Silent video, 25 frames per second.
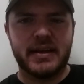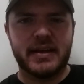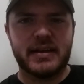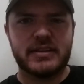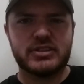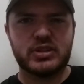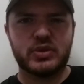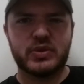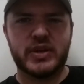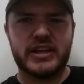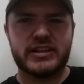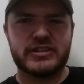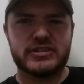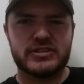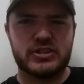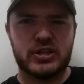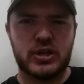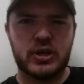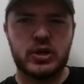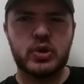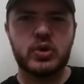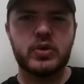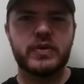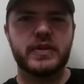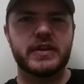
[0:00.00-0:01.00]
So that's
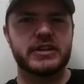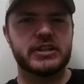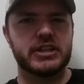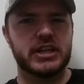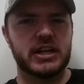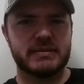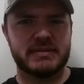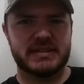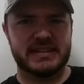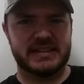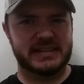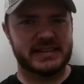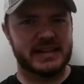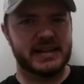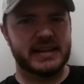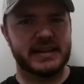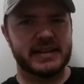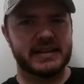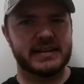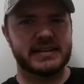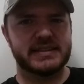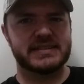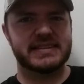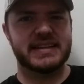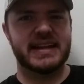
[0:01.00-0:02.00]
two of the dumbest
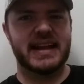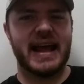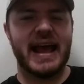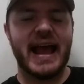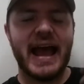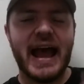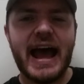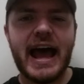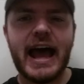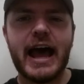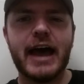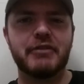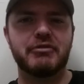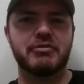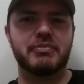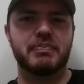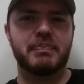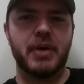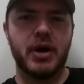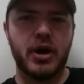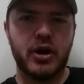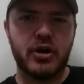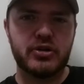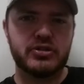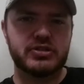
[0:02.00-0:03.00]
things that I've
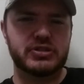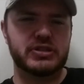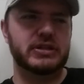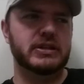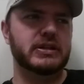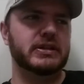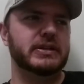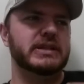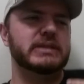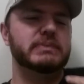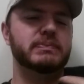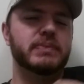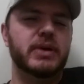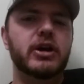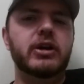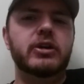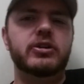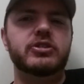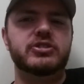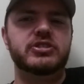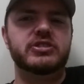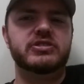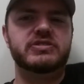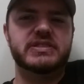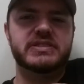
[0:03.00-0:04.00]
personally
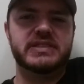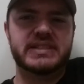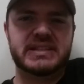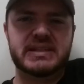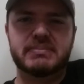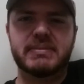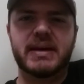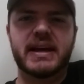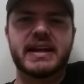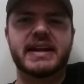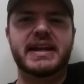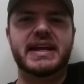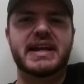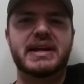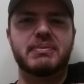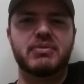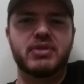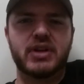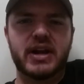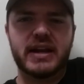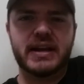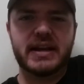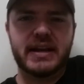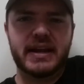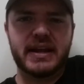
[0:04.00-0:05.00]
purchased. It's in my name
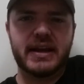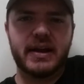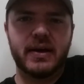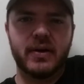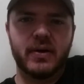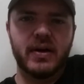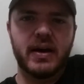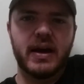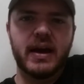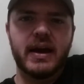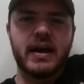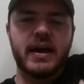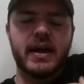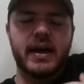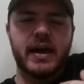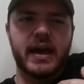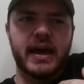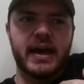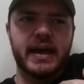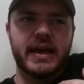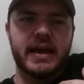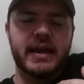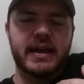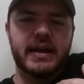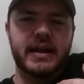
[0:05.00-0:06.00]
right now.
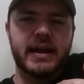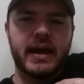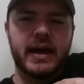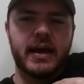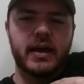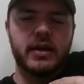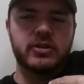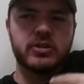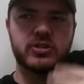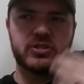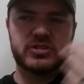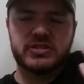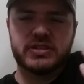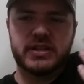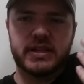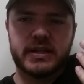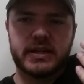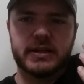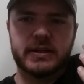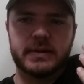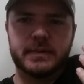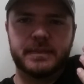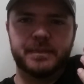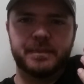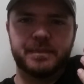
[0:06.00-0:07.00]
And just
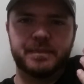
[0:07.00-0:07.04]
think.